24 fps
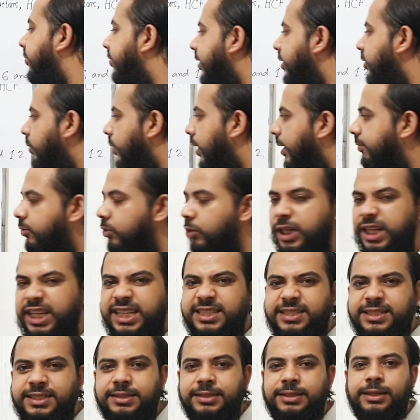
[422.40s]
first we have to
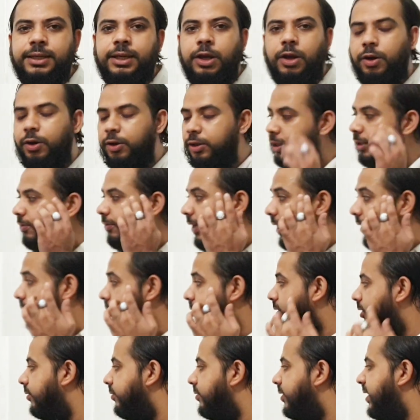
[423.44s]
list all the
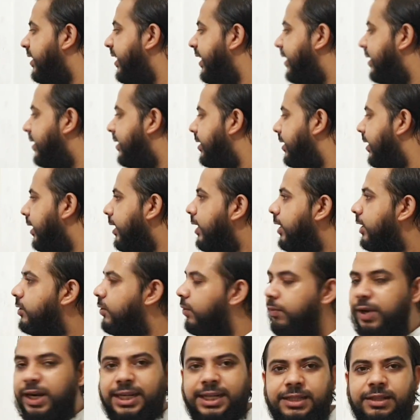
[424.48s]
factors of 6. So
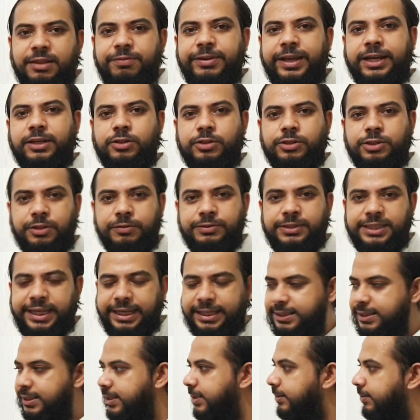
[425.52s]
what are the factors of
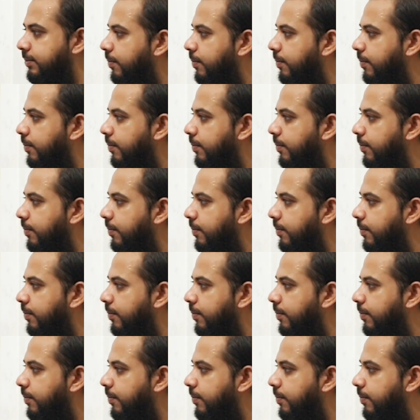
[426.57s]
6?